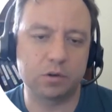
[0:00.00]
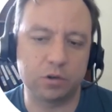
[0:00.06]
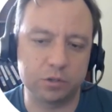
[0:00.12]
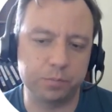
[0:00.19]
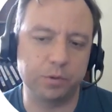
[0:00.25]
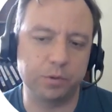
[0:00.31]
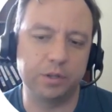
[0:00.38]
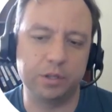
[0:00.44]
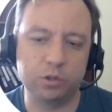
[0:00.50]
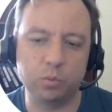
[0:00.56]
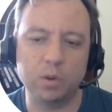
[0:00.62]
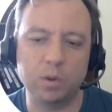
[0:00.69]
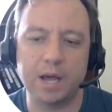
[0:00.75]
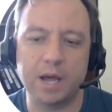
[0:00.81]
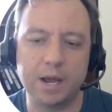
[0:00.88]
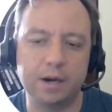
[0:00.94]
corresponding to
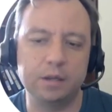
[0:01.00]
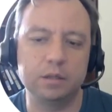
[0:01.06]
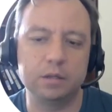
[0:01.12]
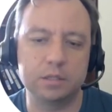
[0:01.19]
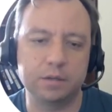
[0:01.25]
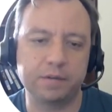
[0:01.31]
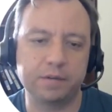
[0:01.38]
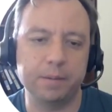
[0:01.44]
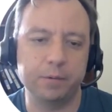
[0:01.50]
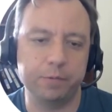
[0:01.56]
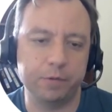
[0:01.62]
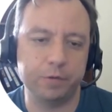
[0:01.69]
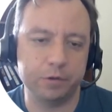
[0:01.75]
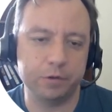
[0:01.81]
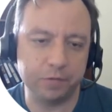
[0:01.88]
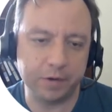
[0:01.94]
100 units of cadmium
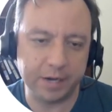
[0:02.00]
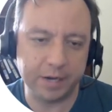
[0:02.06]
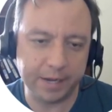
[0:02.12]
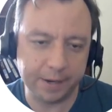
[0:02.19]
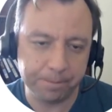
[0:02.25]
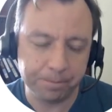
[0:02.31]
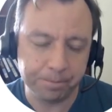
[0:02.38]
phosphide.